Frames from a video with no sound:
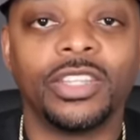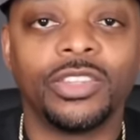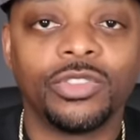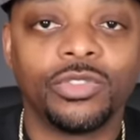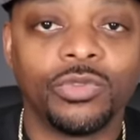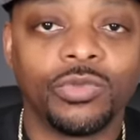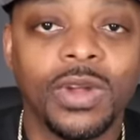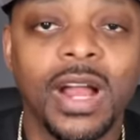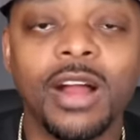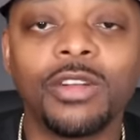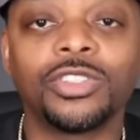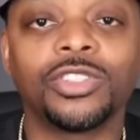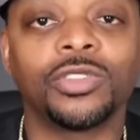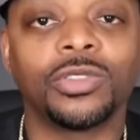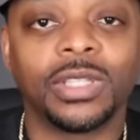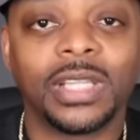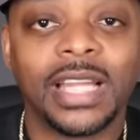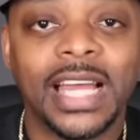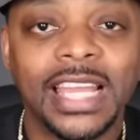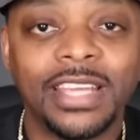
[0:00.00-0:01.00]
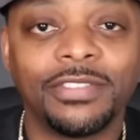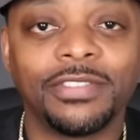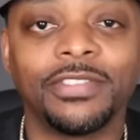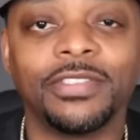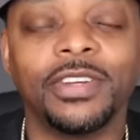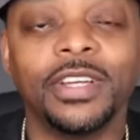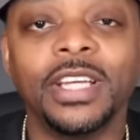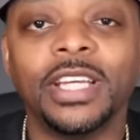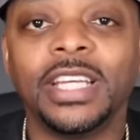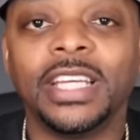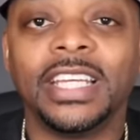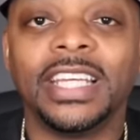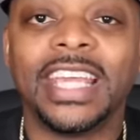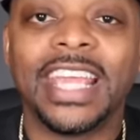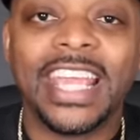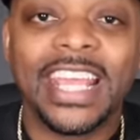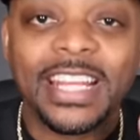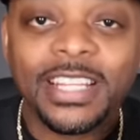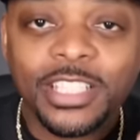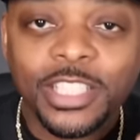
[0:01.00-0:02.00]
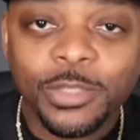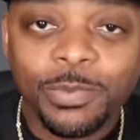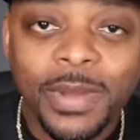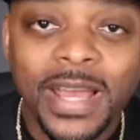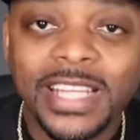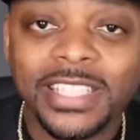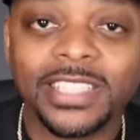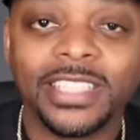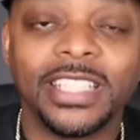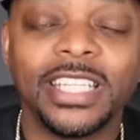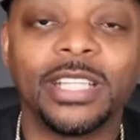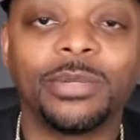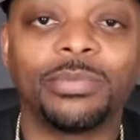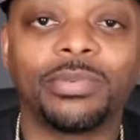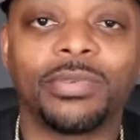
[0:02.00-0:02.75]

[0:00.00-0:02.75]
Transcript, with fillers: throughout your life especially in